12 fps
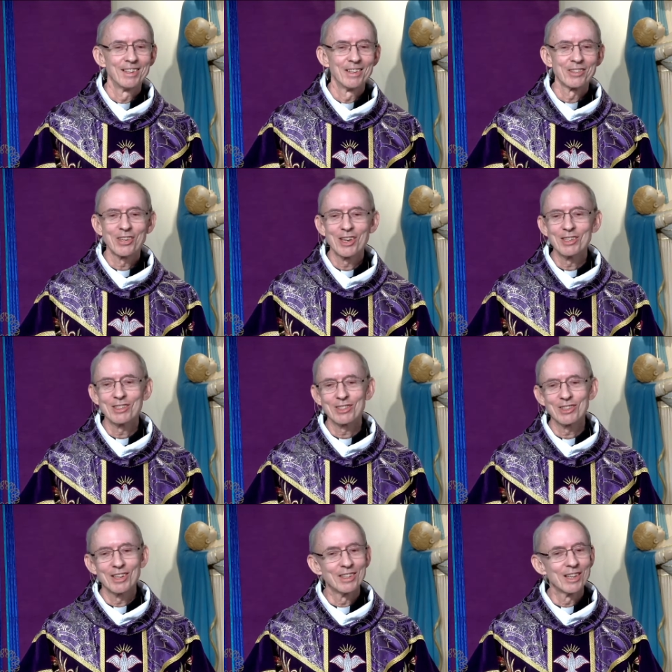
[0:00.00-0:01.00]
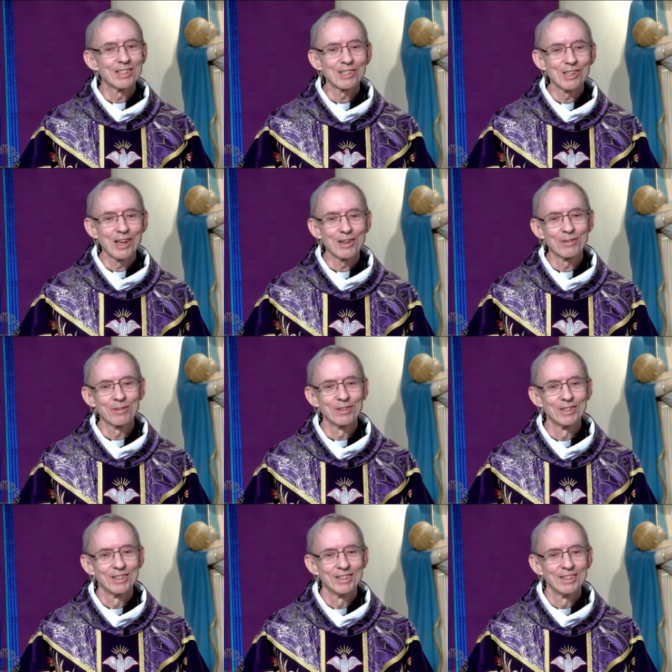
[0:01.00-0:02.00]
saints in this life
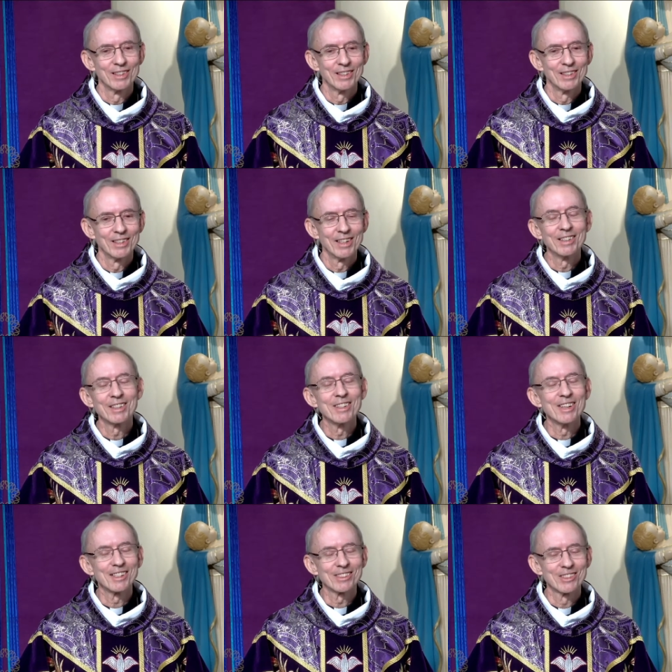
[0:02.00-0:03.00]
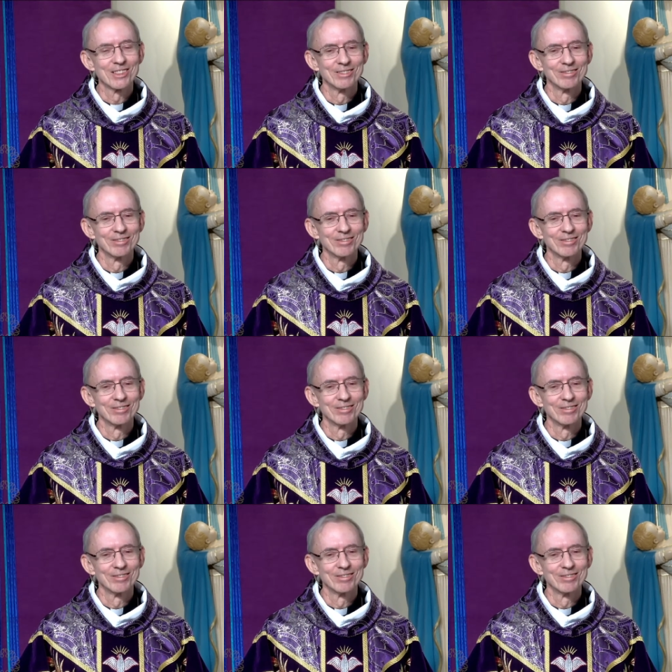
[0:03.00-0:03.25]
and the next.